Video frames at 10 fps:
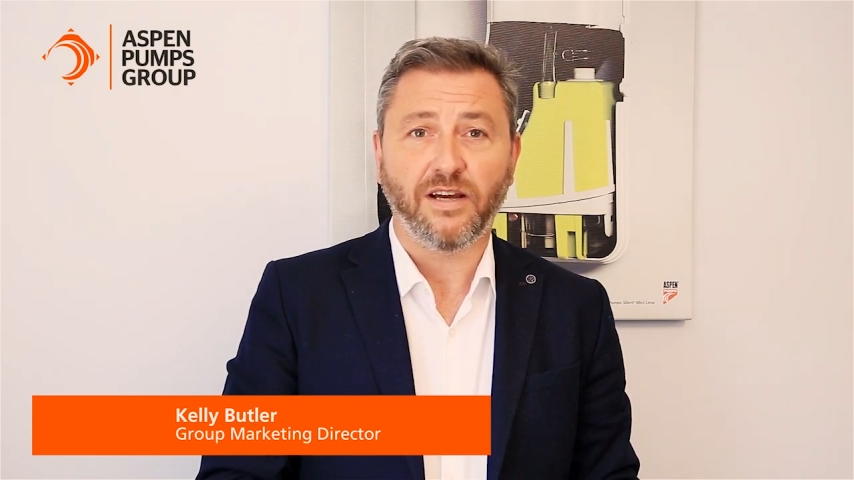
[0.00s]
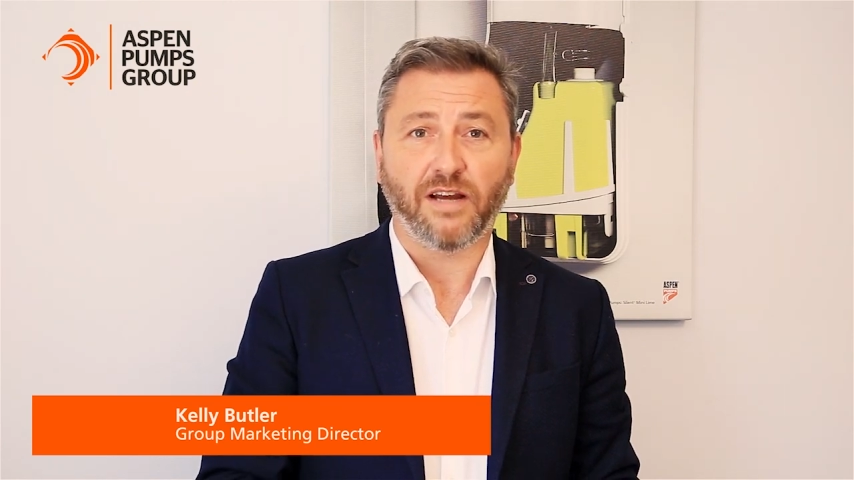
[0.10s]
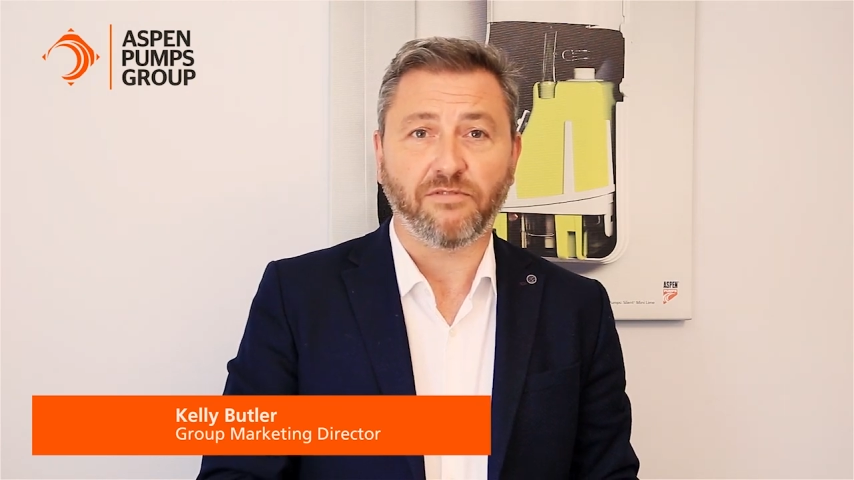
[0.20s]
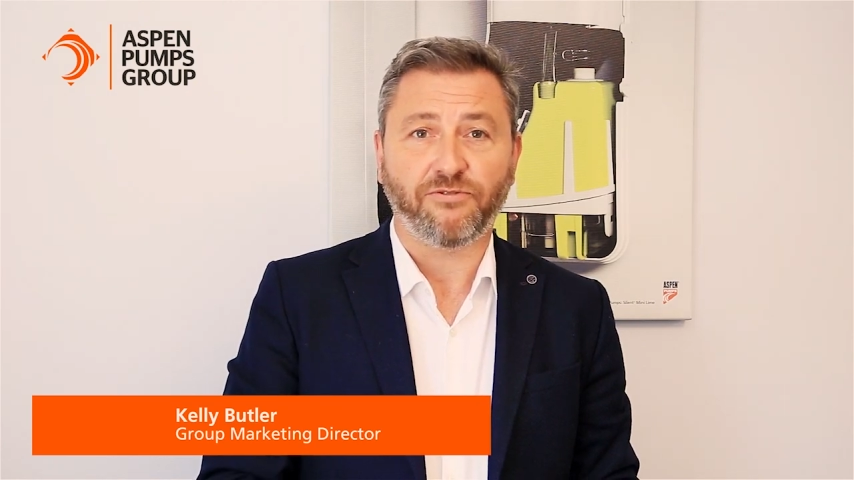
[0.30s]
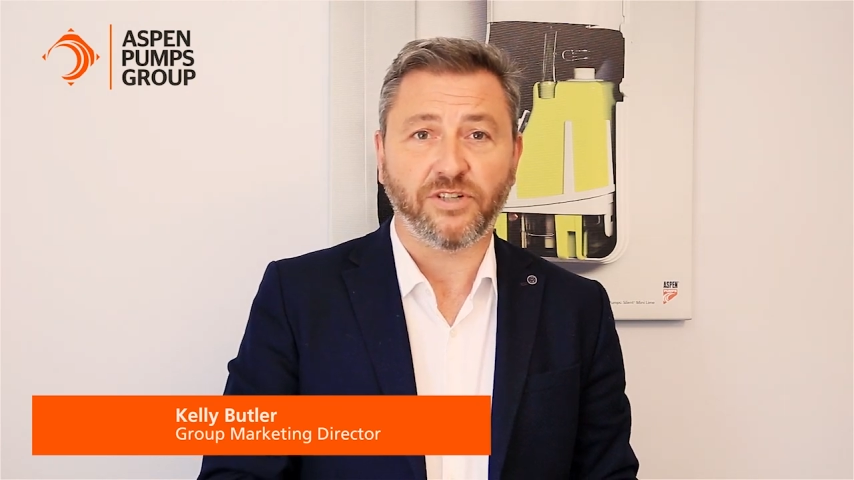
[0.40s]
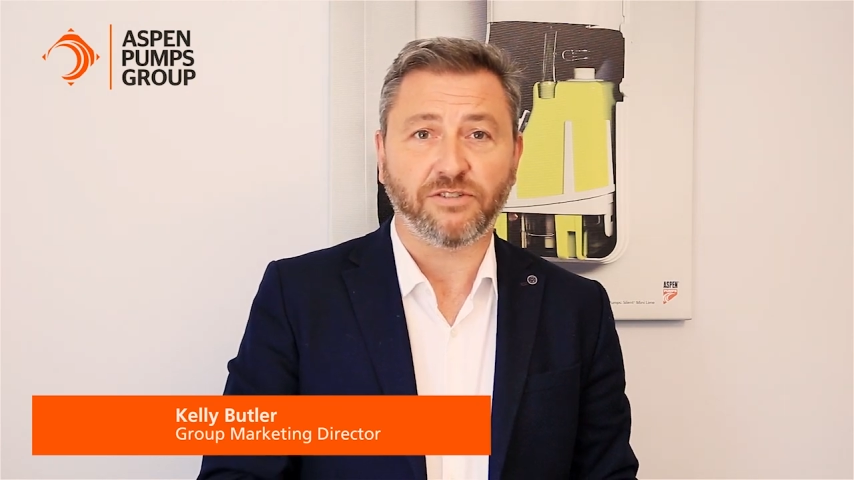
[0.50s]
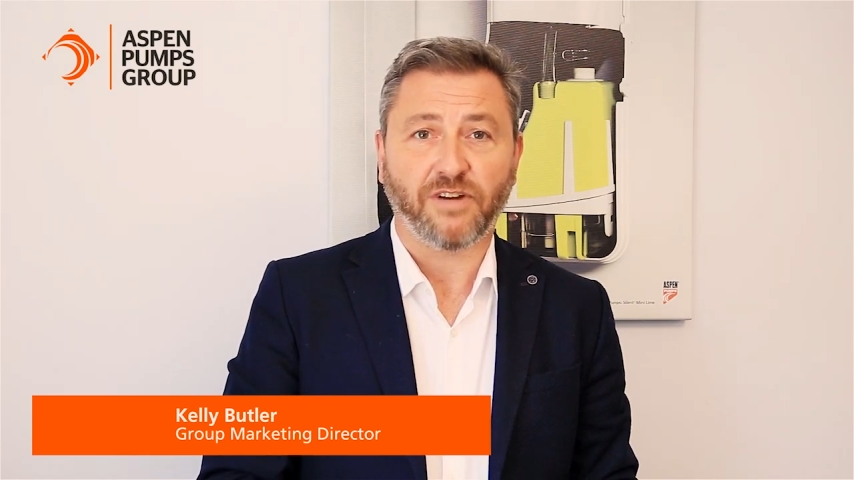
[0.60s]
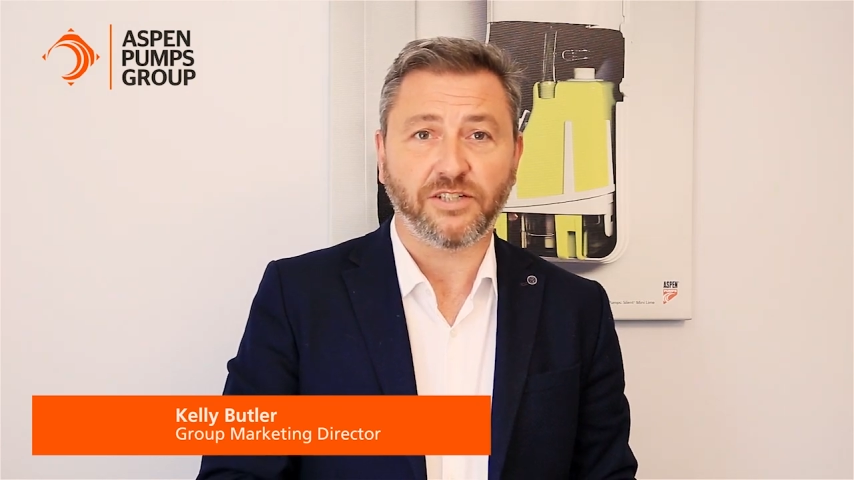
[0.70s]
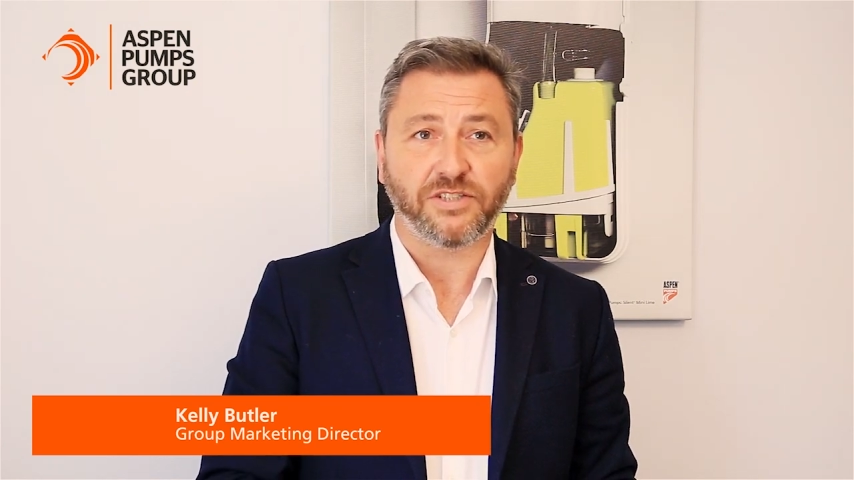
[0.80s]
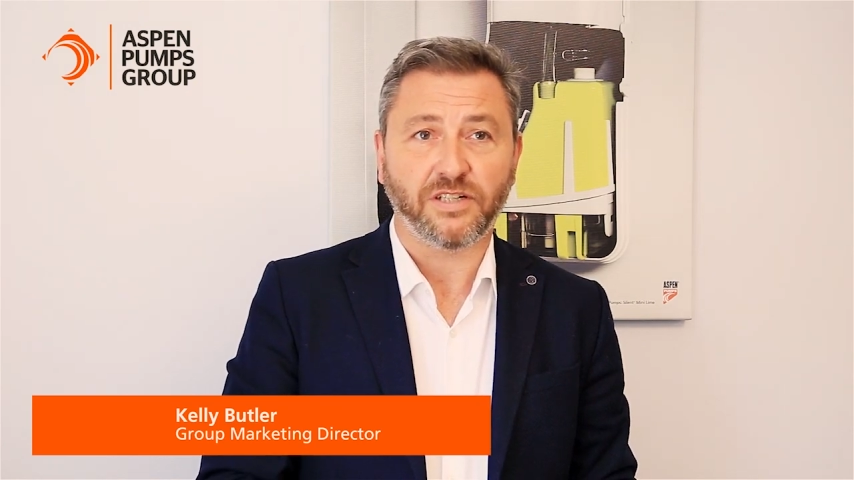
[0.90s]
and
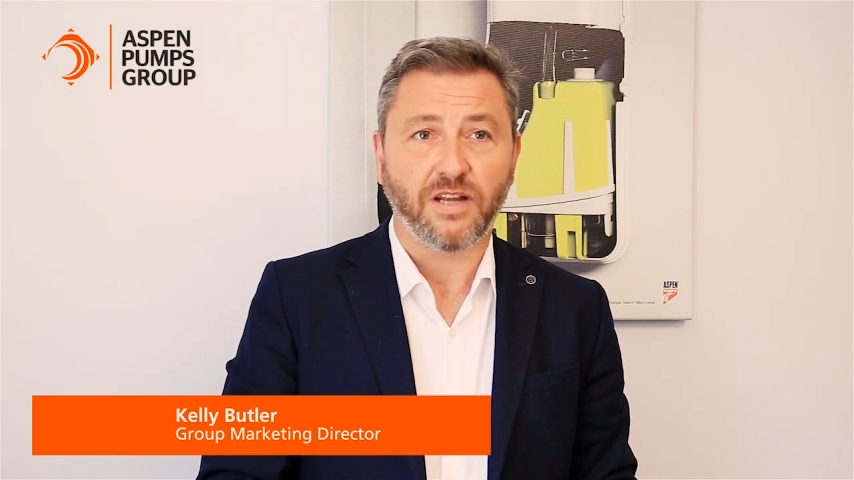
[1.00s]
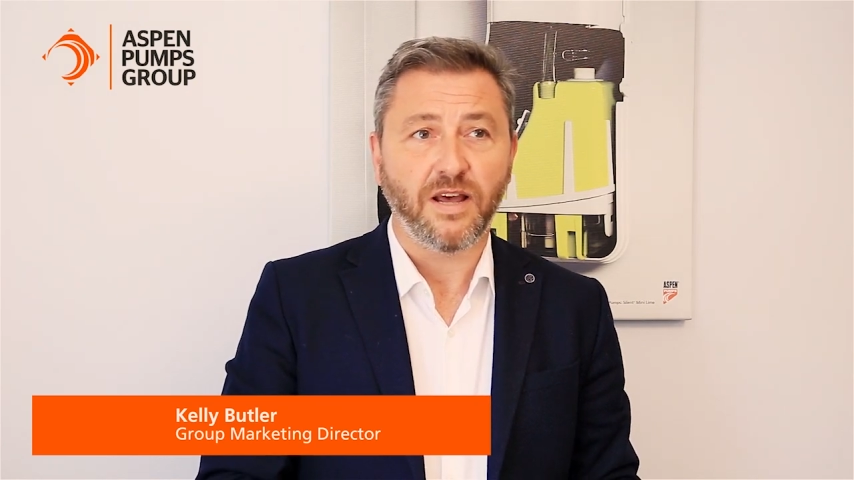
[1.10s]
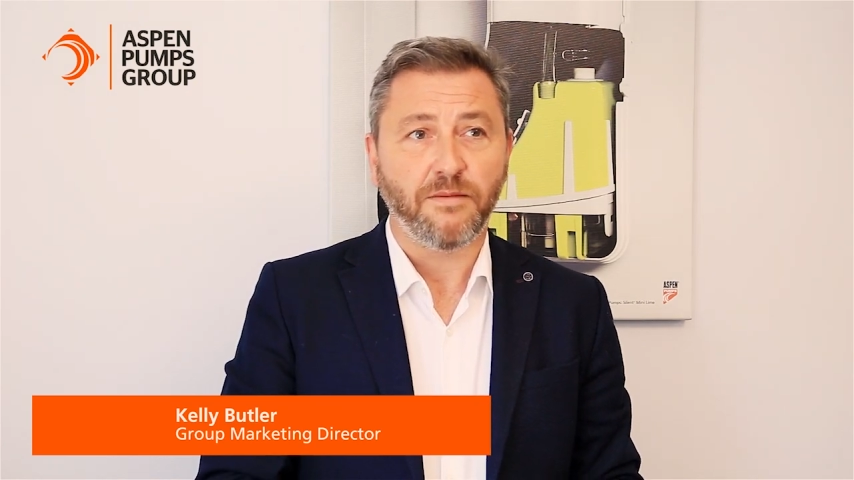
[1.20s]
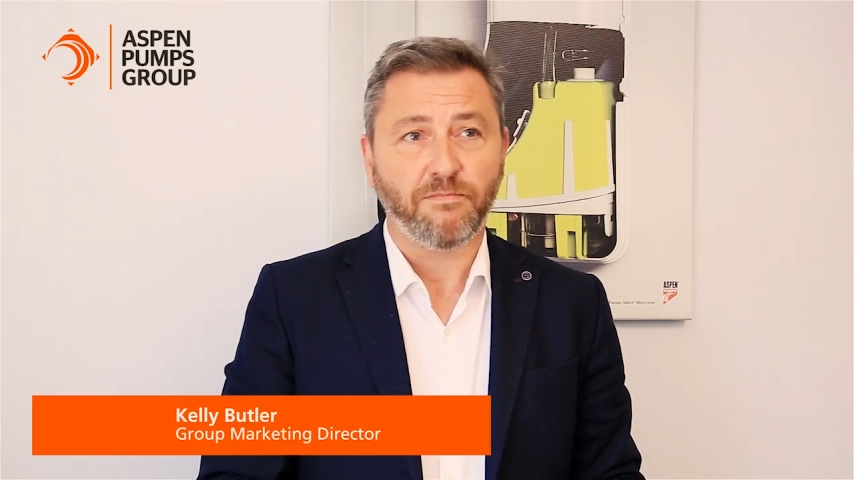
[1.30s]
refrigeration